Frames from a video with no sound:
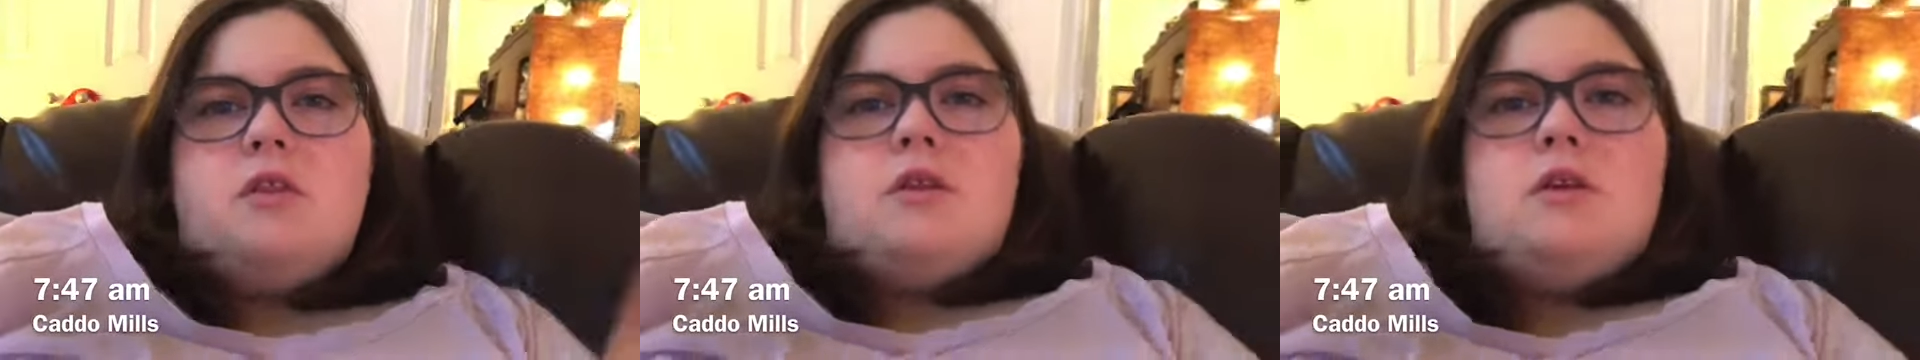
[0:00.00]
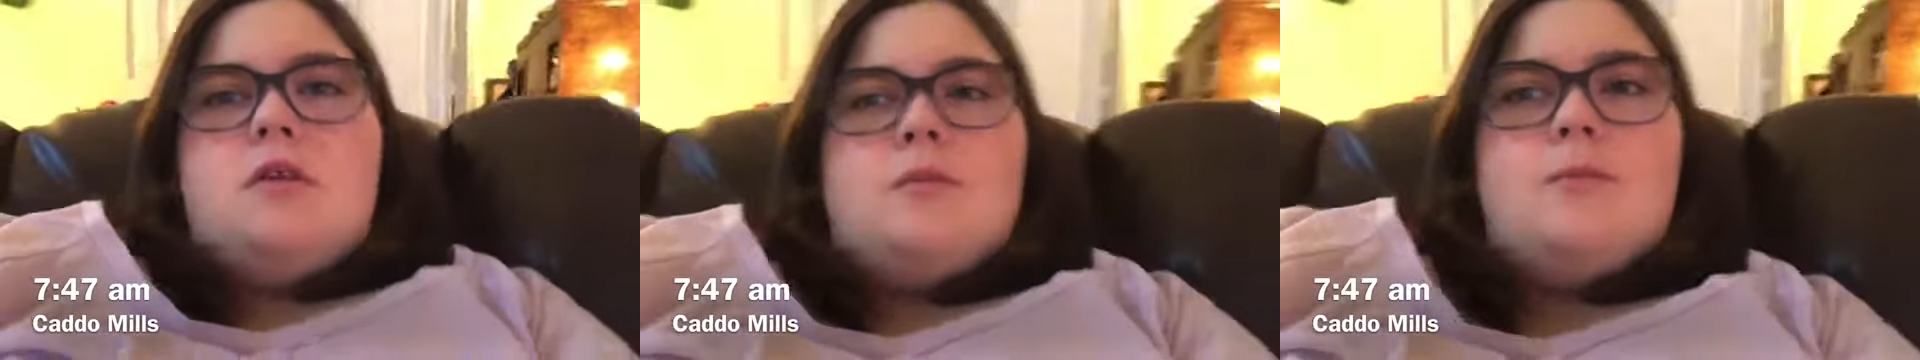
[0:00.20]

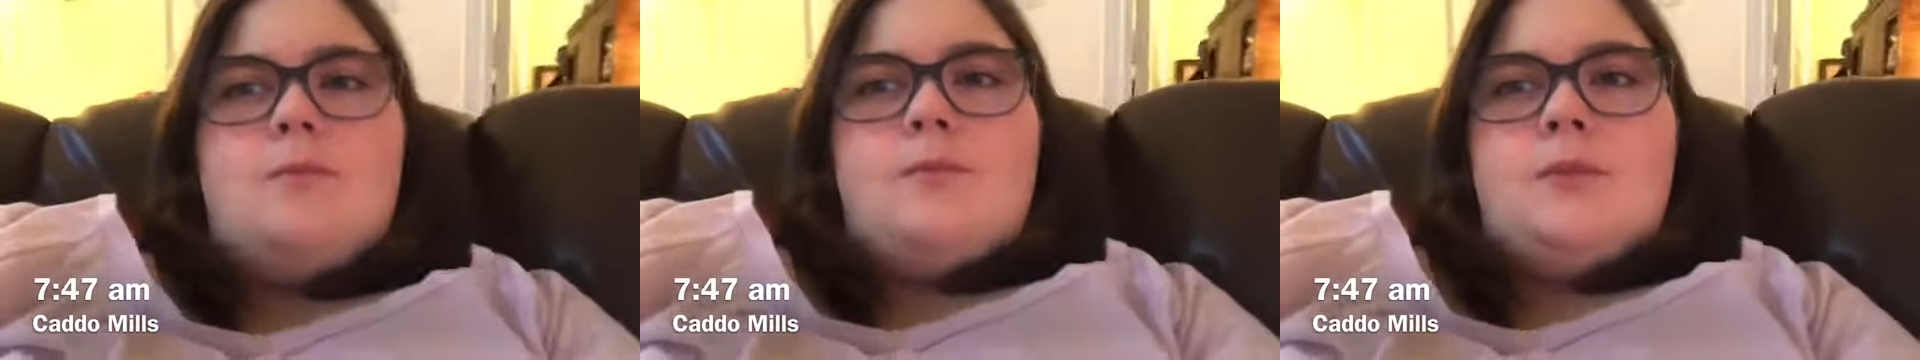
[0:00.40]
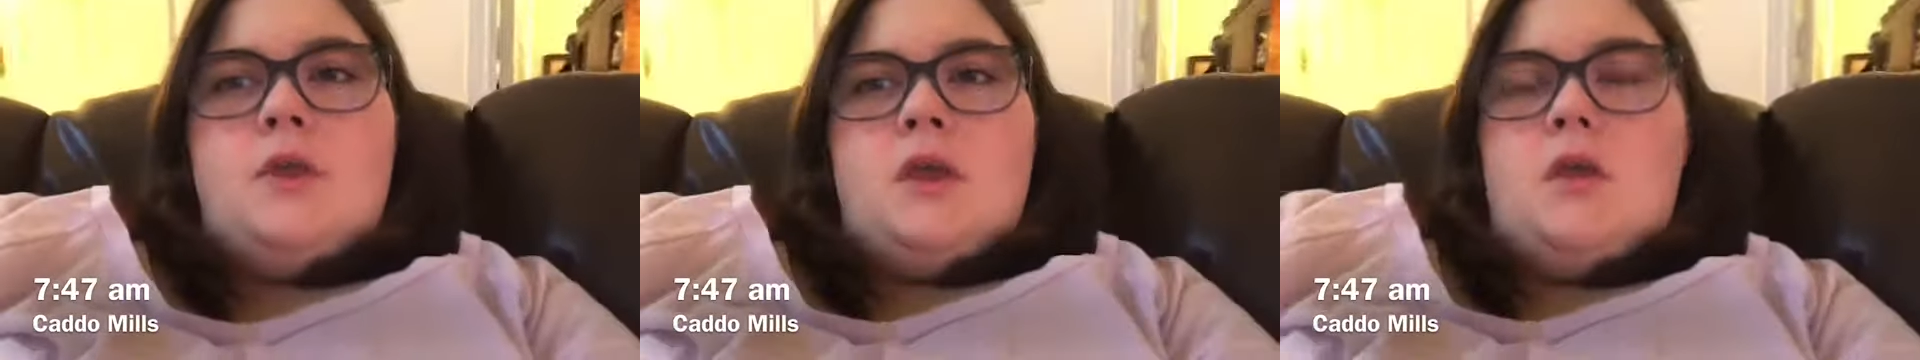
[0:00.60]
there.
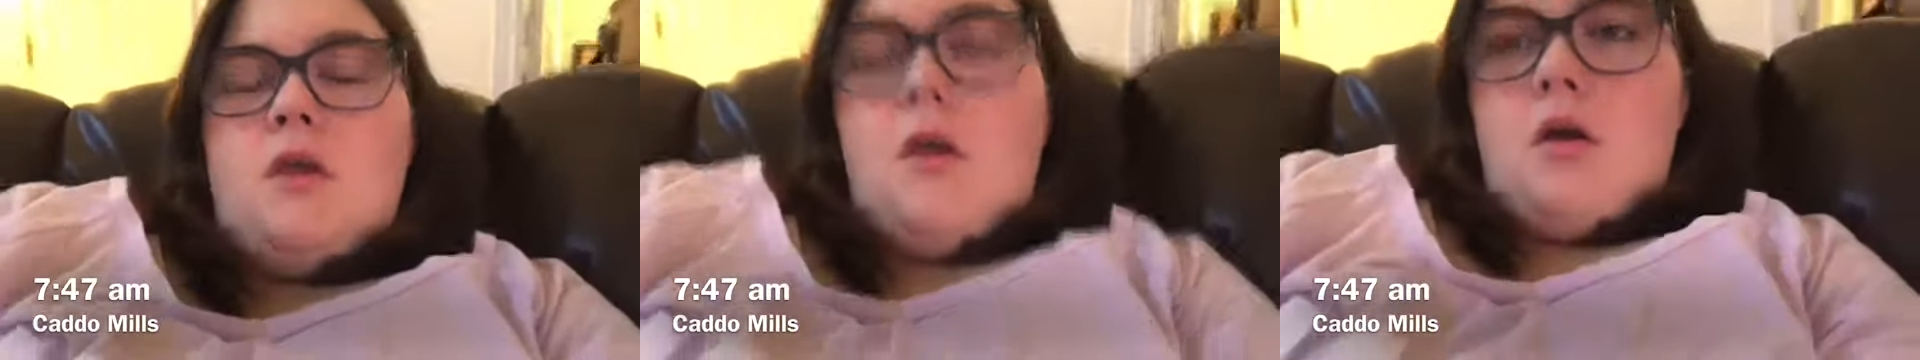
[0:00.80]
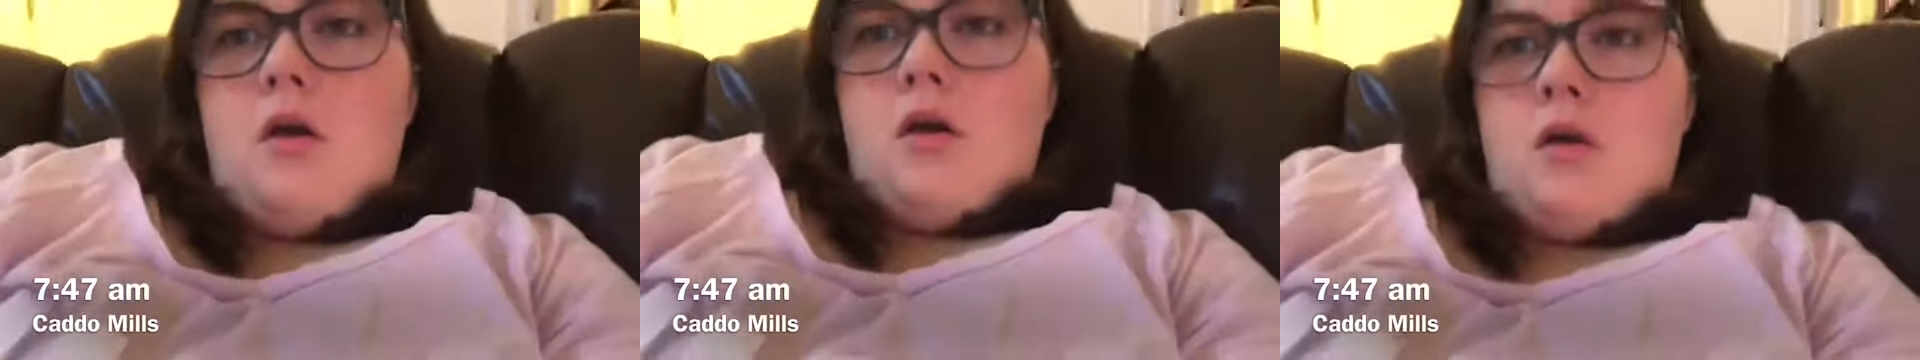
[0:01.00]

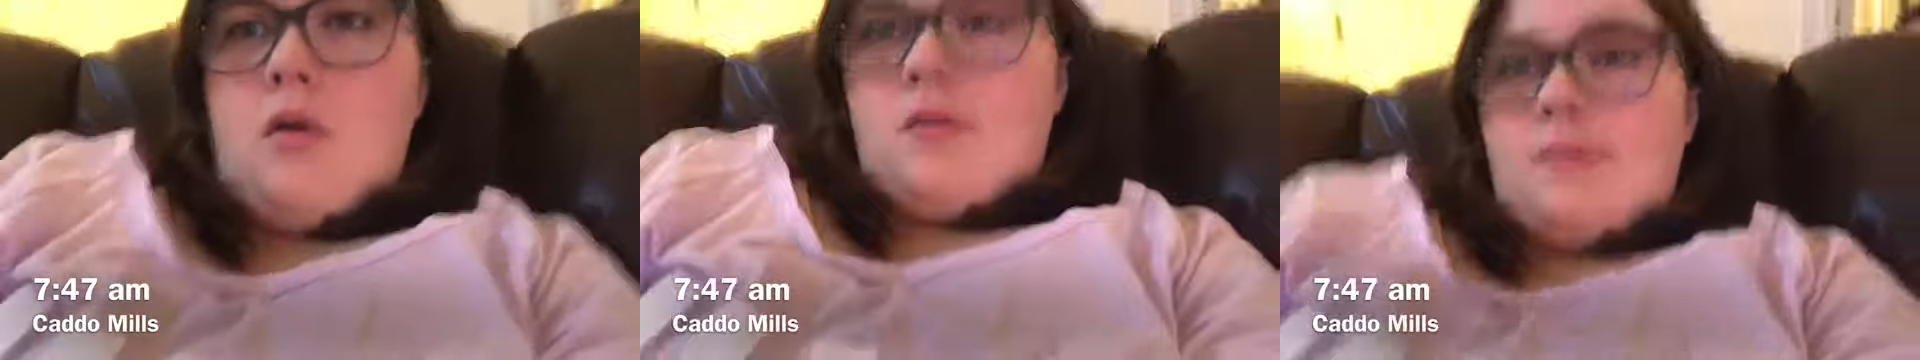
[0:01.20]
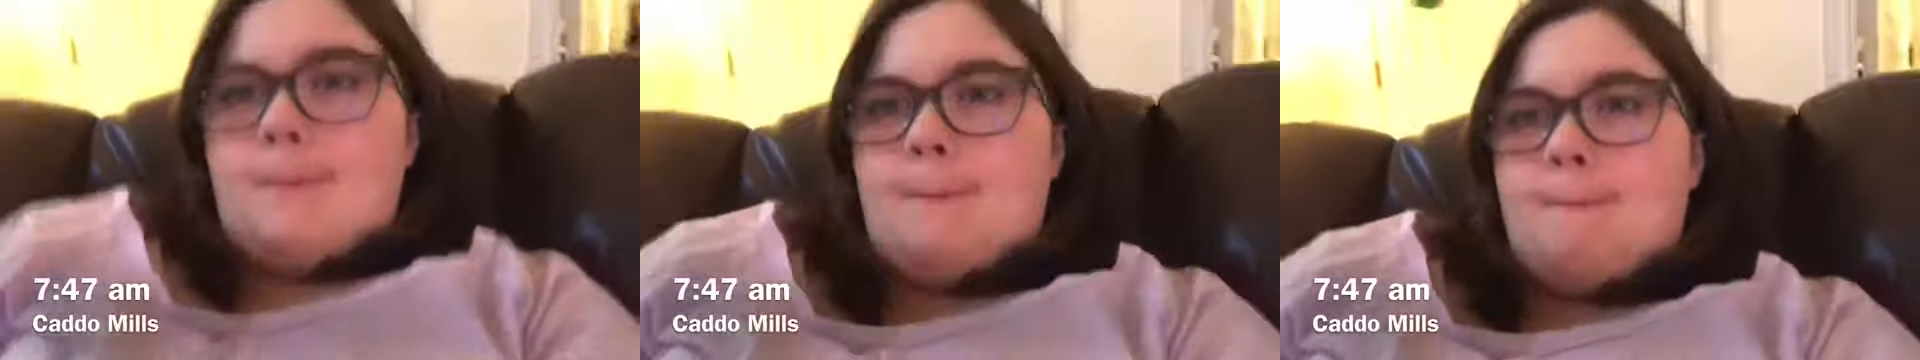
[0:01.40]

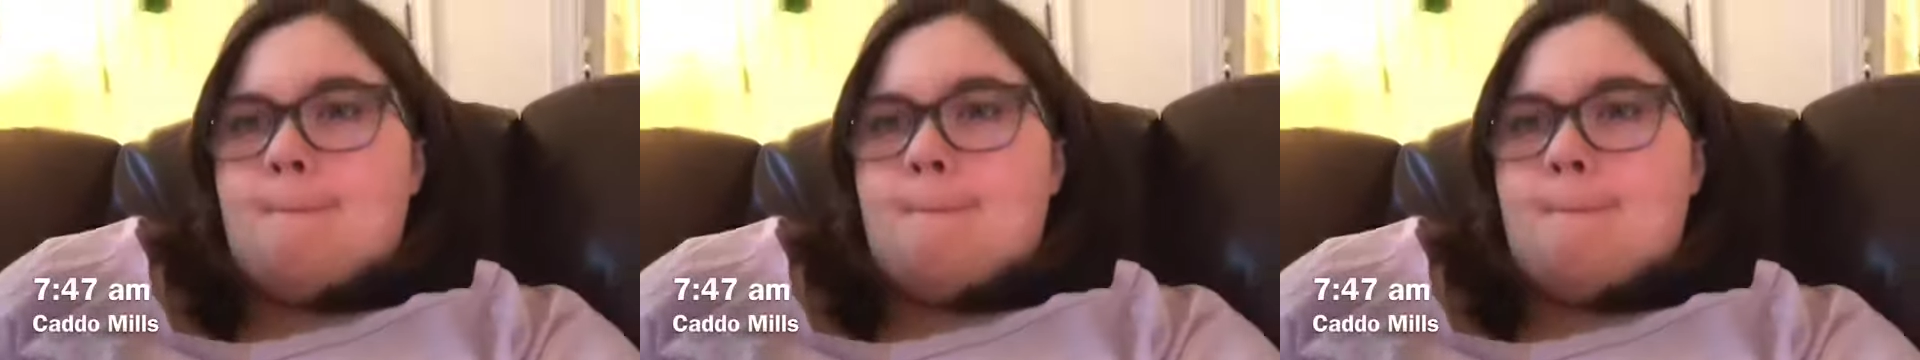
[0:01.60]
I'm